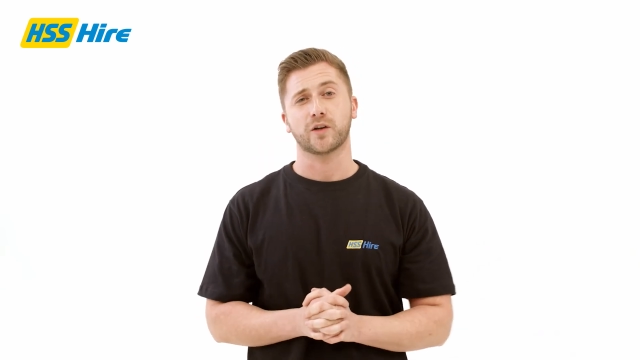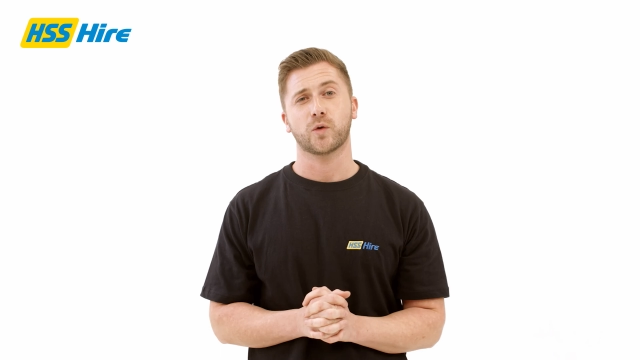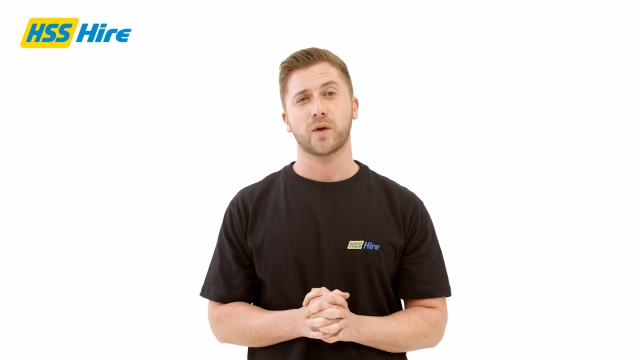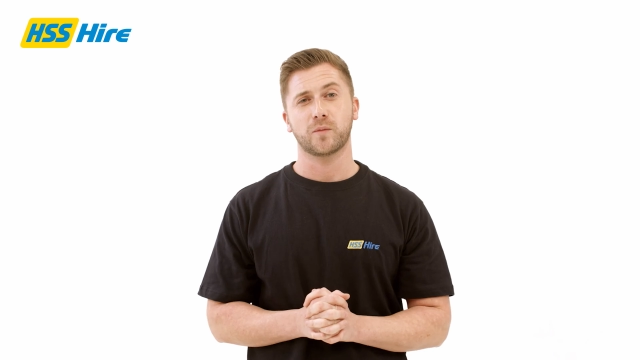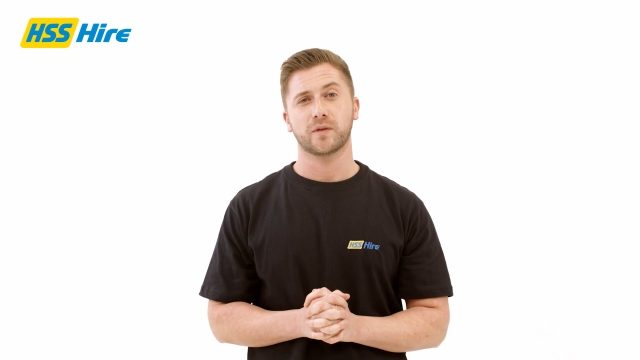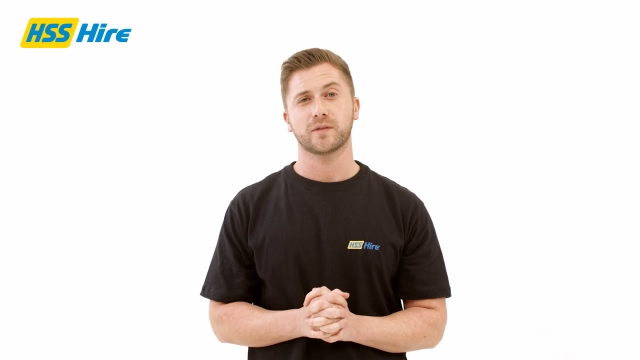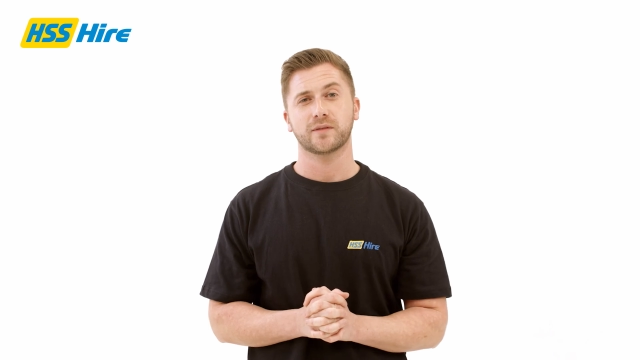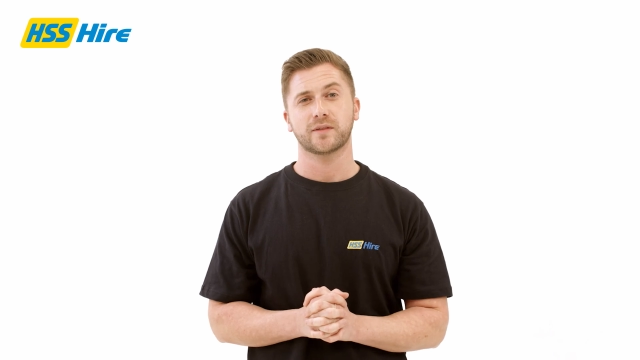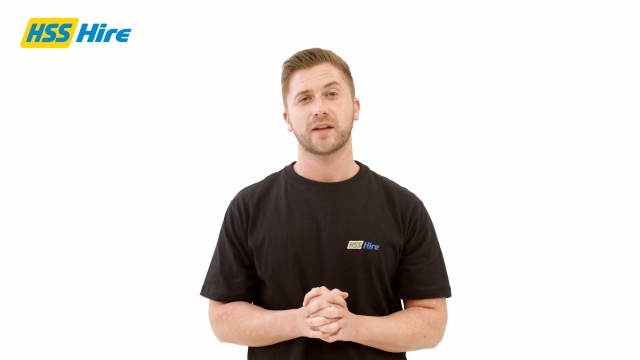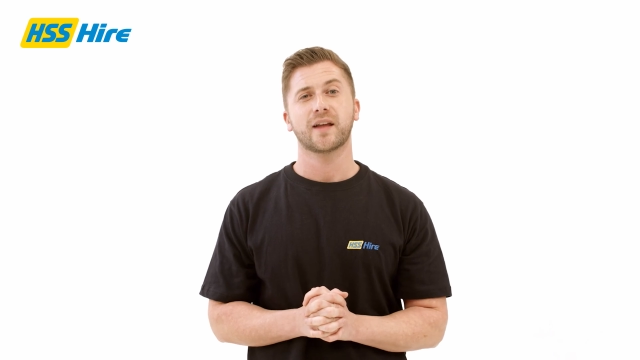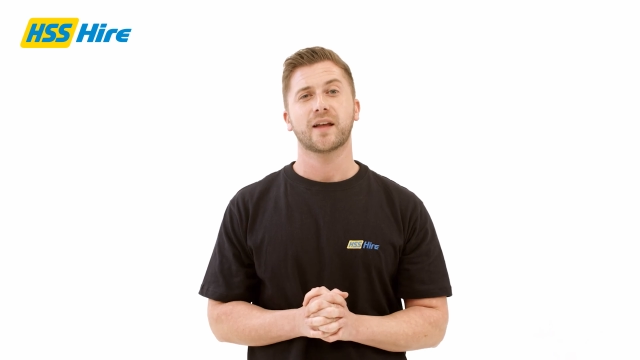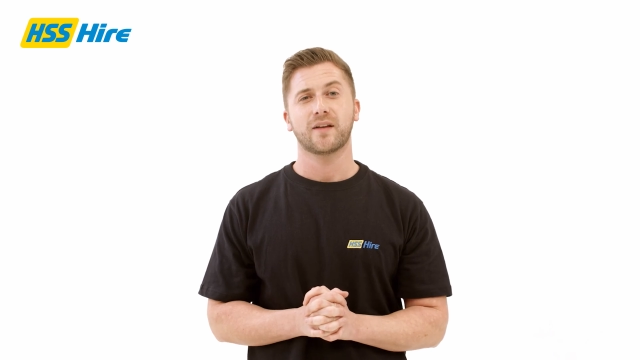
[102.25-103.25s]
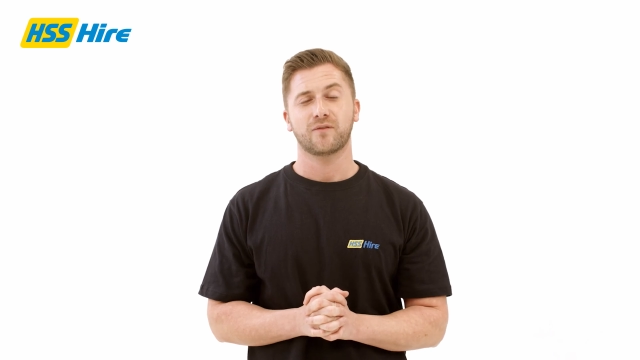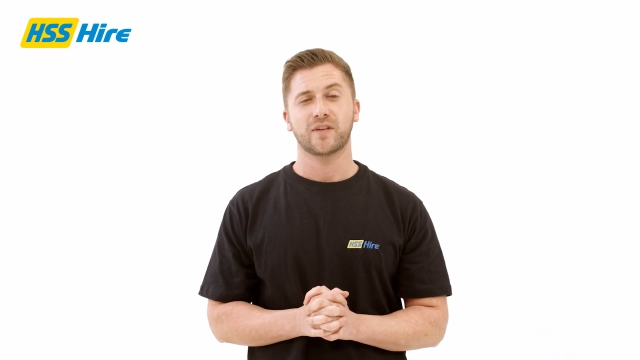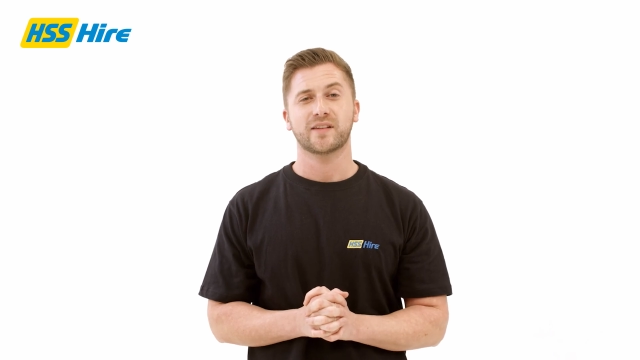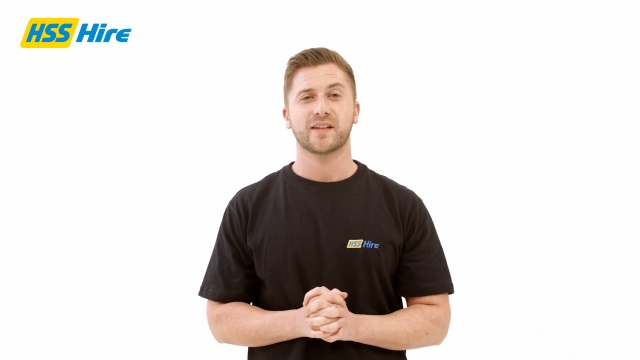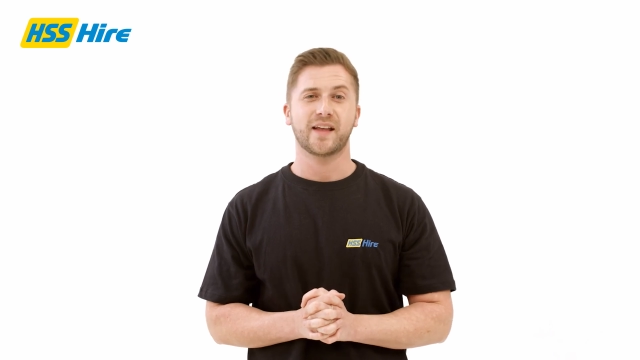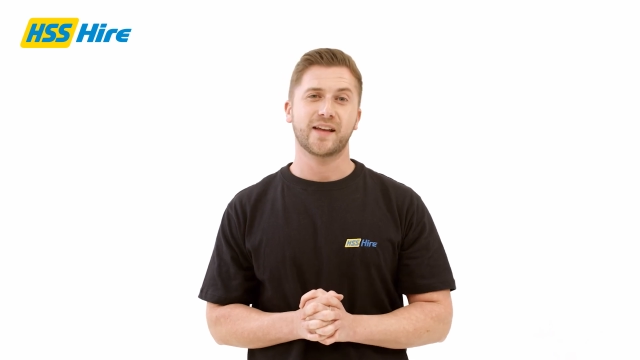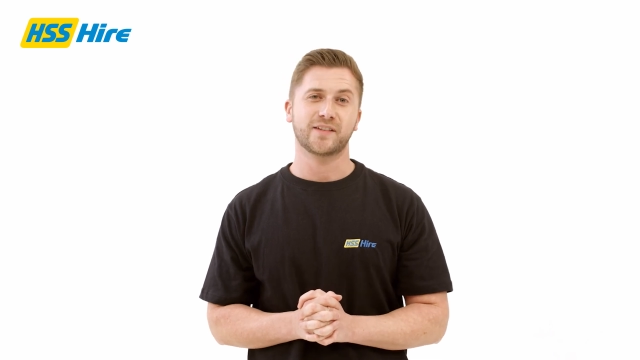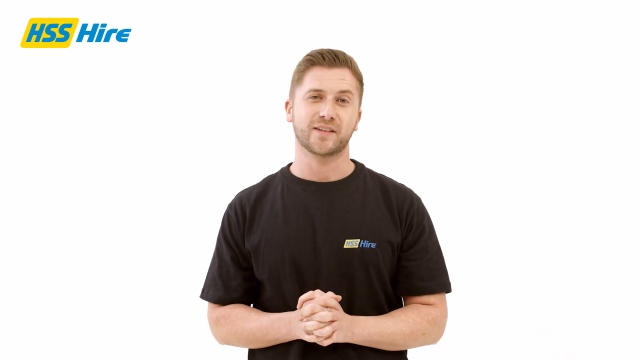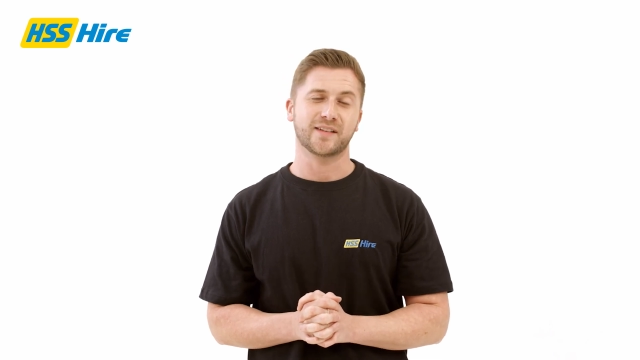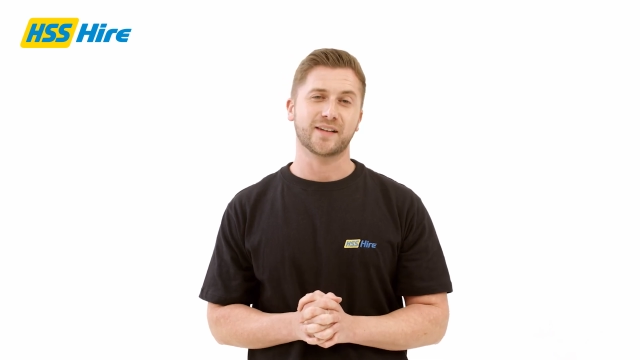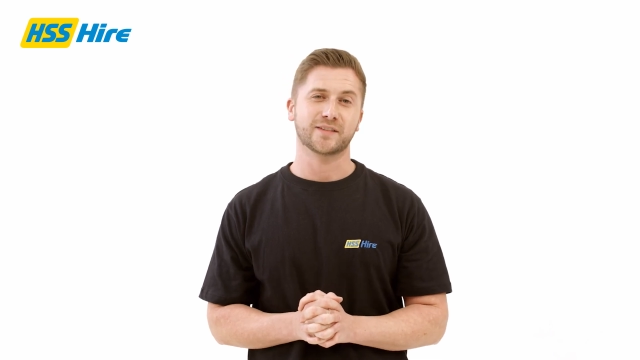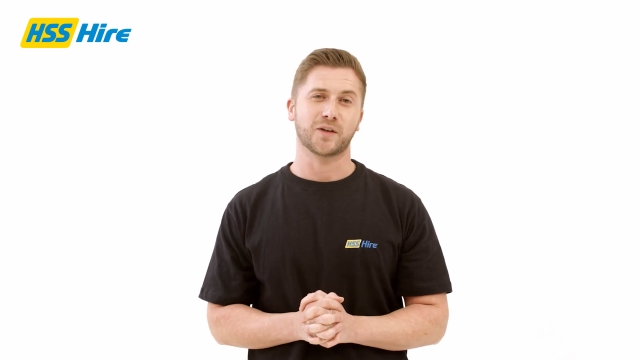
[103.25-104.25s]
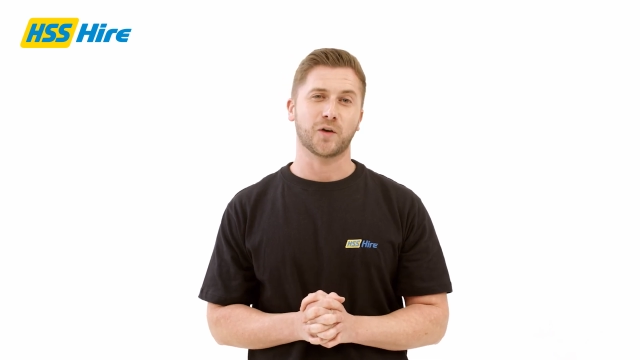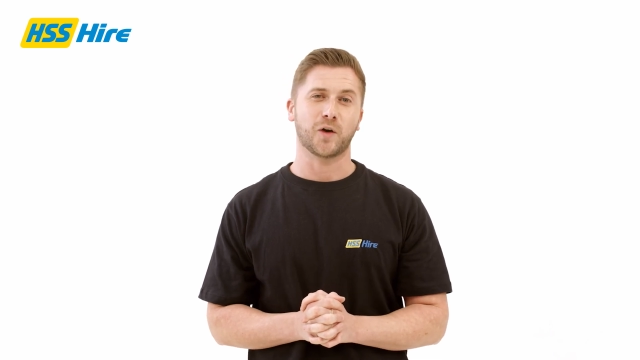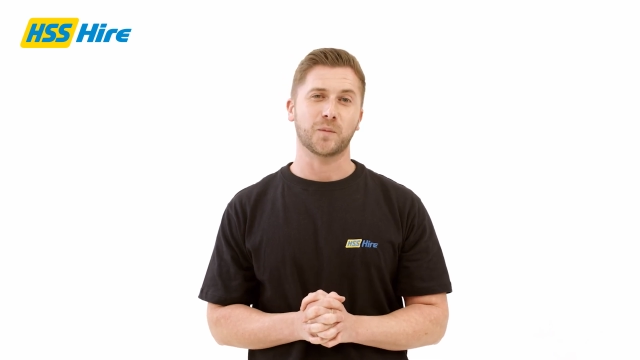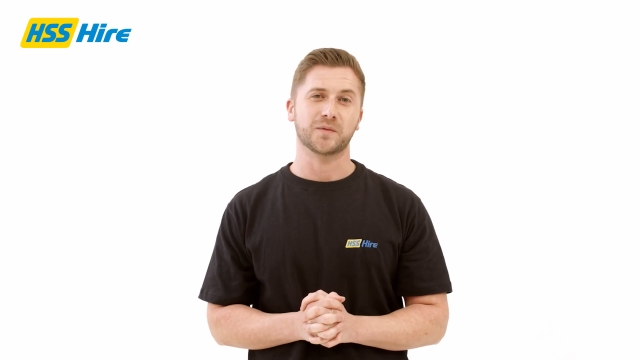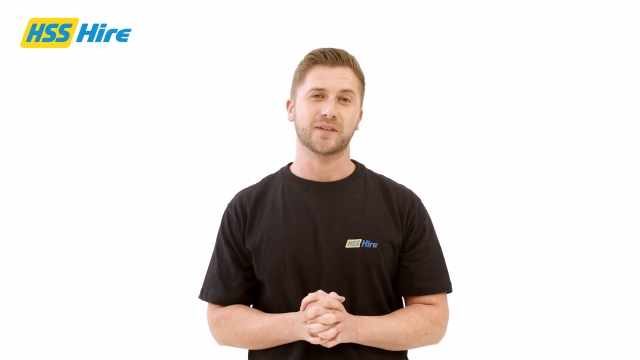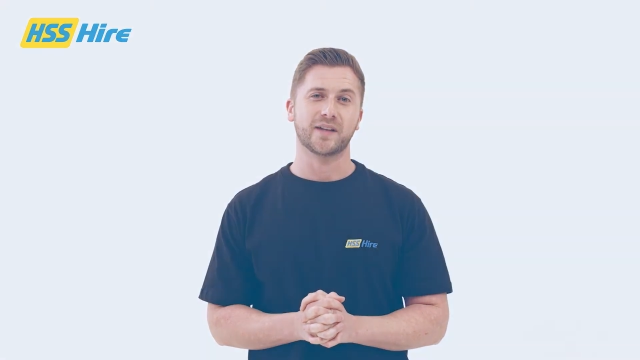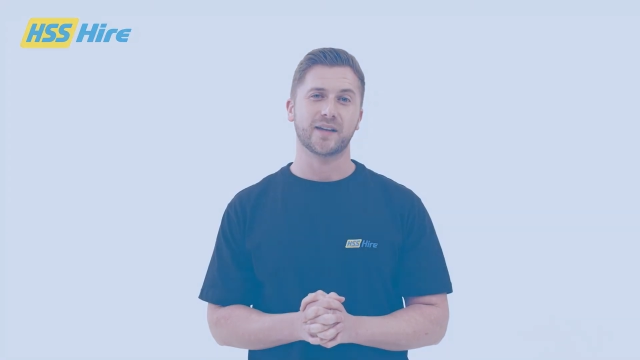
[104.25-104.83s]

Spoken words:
equipment, visit hss.com today.